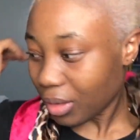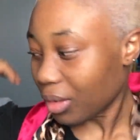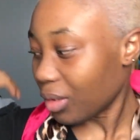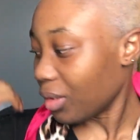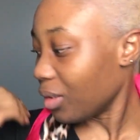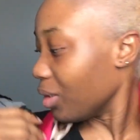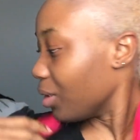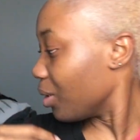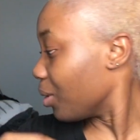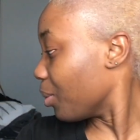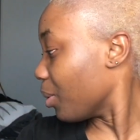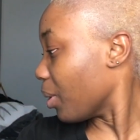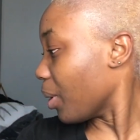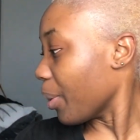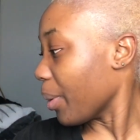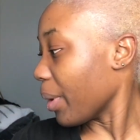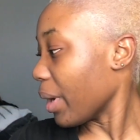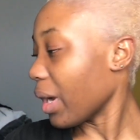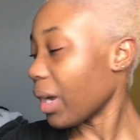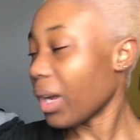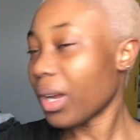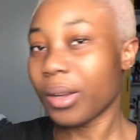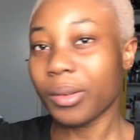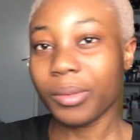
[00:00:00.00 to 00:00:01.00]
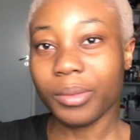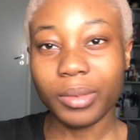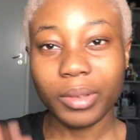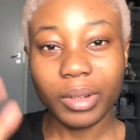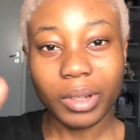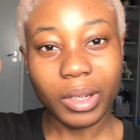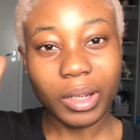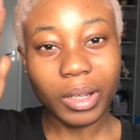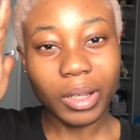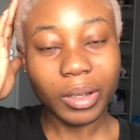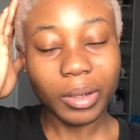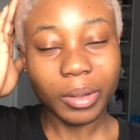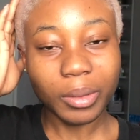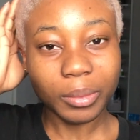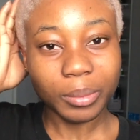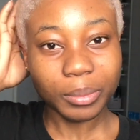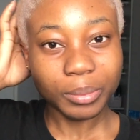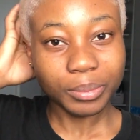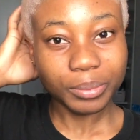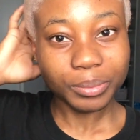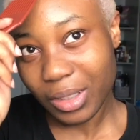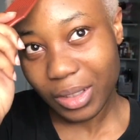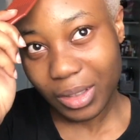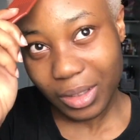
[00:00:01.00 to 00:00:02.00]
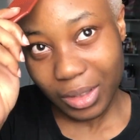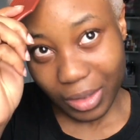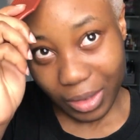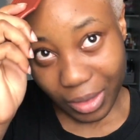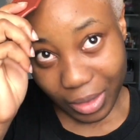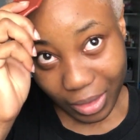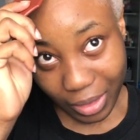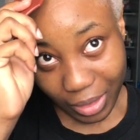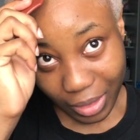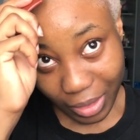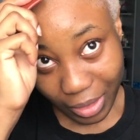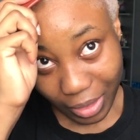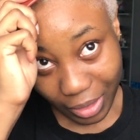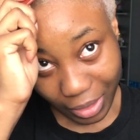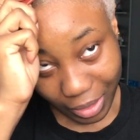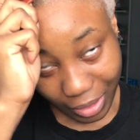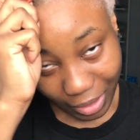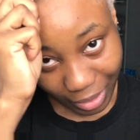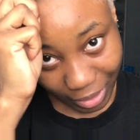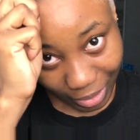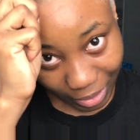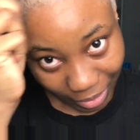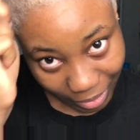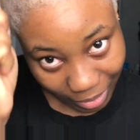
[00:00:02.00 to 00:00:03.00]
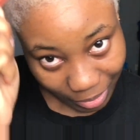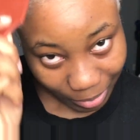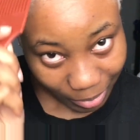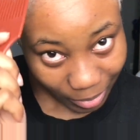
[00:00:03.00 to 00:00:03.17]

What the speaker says: this is what we have now. Let's see this.